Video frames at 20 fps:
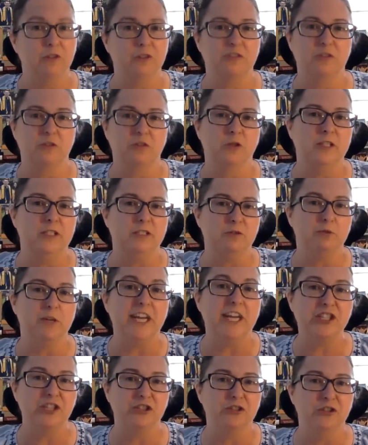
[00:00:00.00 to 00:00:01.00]
So these
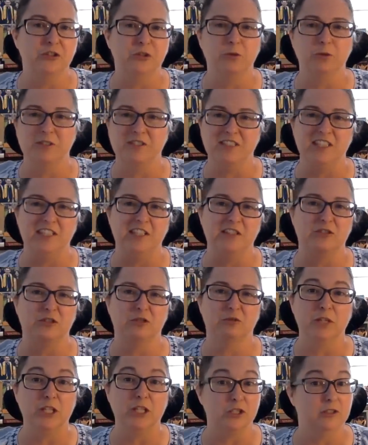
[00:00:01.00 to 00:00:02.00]
regional cuisines or
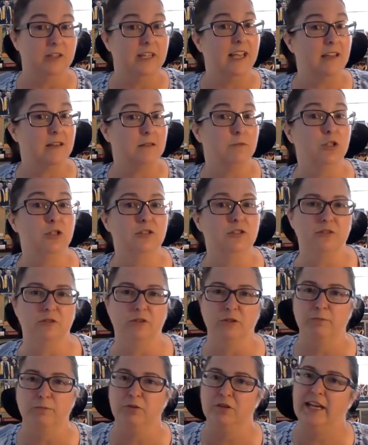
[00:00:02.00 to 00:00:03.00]
regional animals
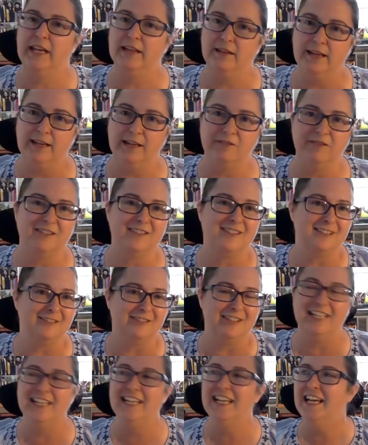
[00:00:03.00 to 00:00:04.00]
or plant life,
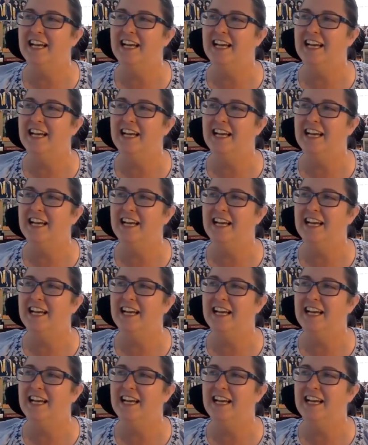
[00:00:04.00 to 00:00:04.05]
etc.